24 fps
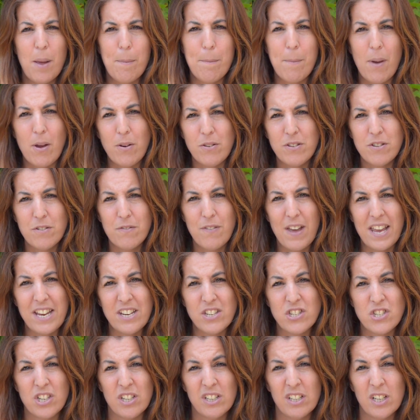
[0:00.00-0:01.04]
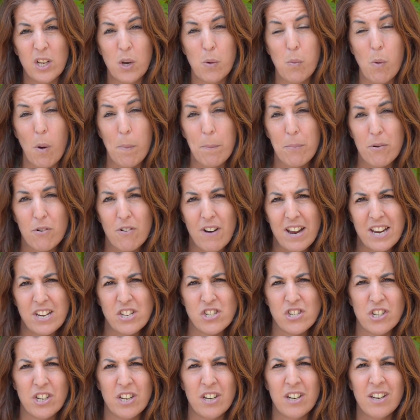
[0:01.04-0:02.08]
motivation,
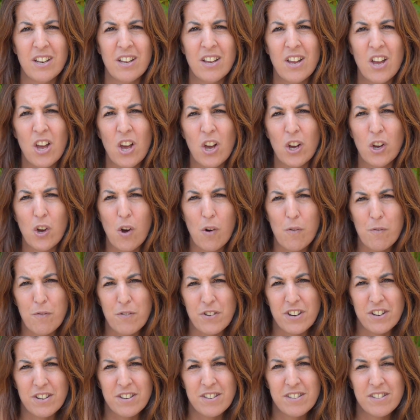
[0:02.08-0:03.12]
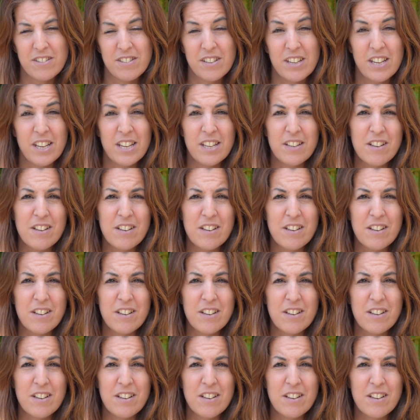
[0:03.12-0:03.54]
cooperation, confidence,